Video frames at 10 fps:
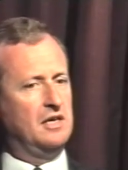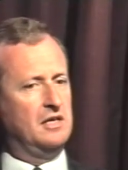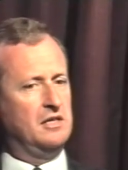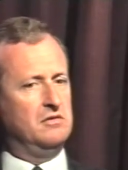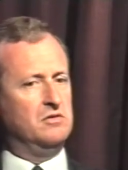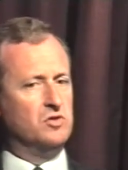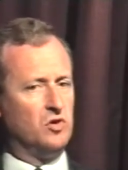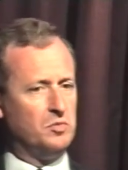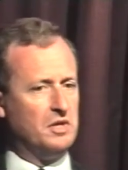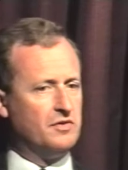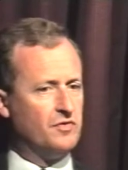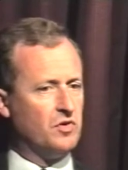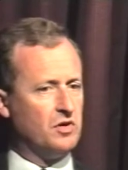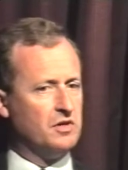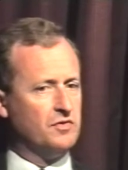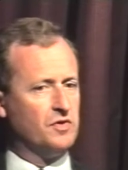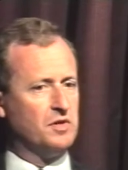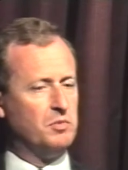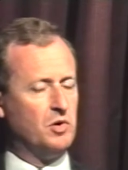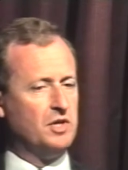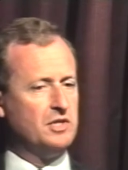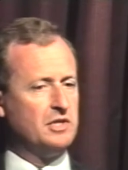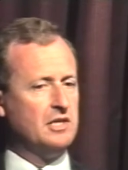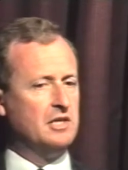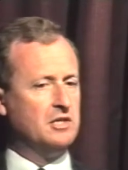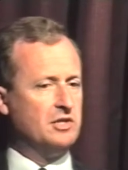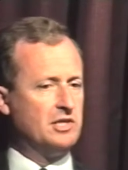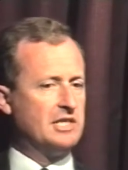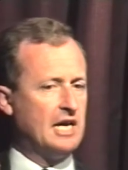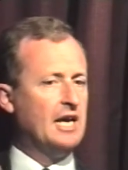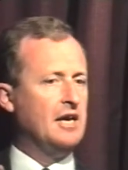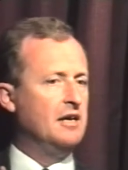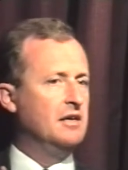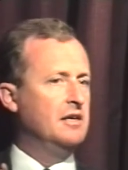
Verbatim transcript: uh, normal for, for the boys to stay